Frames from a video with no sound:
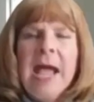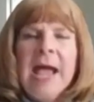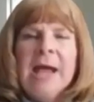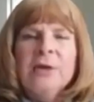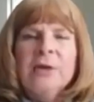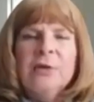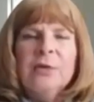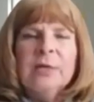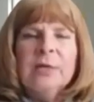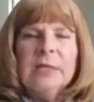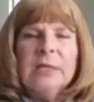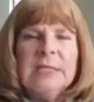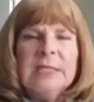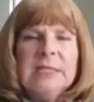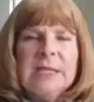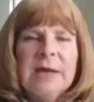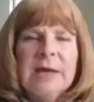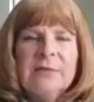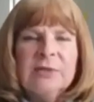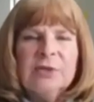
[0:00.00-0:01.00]
And you at
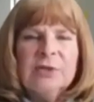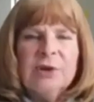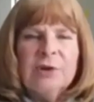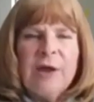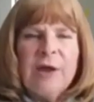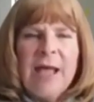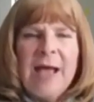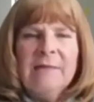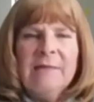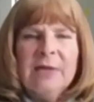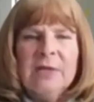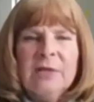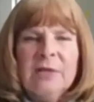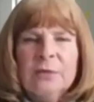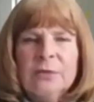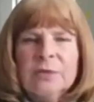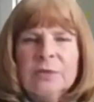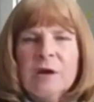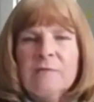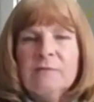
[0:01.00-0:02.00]
least have to start having
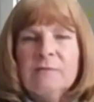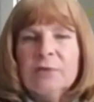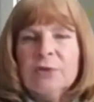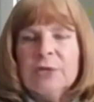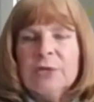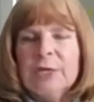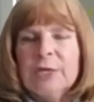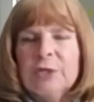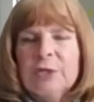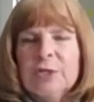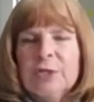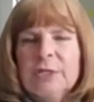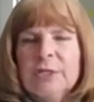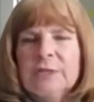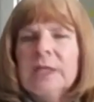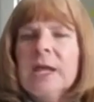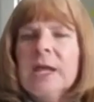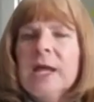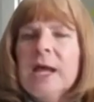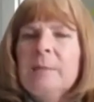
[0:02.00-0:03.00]
those
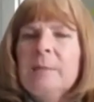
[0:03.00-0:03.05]
conversations,